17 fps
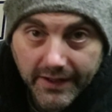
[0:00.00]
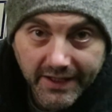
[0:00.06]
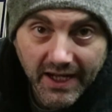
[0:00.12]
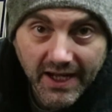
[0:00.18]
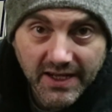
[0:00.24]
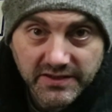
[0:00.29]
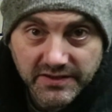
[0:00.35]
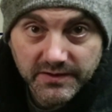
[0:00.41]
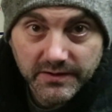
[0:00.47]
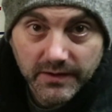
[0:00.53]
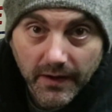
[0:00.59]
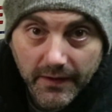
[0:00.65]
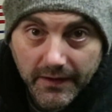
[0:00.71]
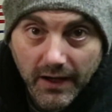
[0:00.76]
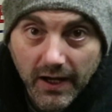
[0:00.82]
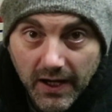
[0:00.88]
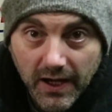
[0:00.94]
Hey guys,
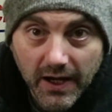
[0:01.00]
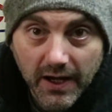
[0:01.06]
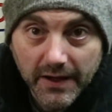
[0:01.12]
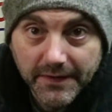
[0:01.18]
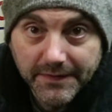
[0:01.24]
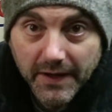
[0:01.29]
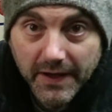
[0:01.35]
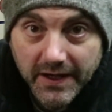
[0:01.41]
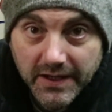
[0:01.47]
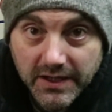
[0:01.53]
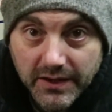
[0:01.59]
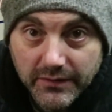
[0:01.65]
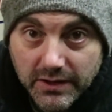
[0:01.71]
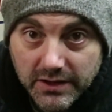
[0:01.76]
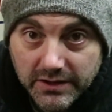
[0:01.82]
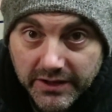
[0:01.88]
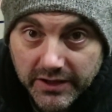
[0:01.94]
thought I'd
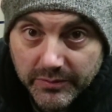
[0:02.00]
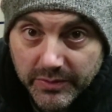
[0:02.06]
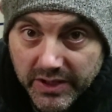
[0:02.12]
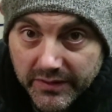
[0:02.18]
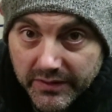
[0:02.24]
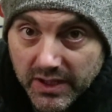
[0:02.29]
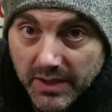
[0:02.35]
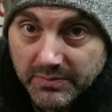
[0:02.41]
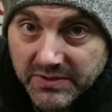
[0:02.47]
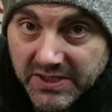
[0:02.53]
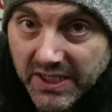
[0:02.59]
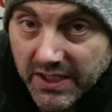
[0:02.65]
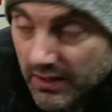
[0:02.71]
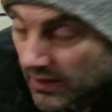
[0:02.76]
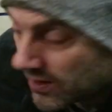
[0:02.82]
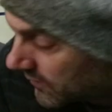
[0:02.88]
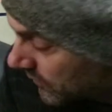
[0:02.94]
give you a little bit of an
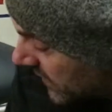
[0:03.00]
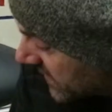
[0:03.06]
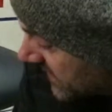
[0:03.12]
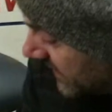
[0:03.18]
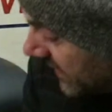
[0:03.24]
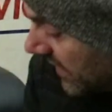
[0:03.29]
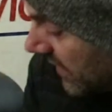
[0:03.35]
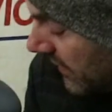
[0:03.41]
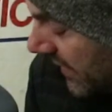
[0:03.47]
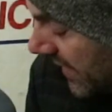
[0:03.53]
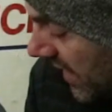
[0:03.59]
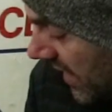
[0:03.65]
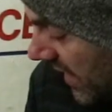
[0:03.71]
update on what's been going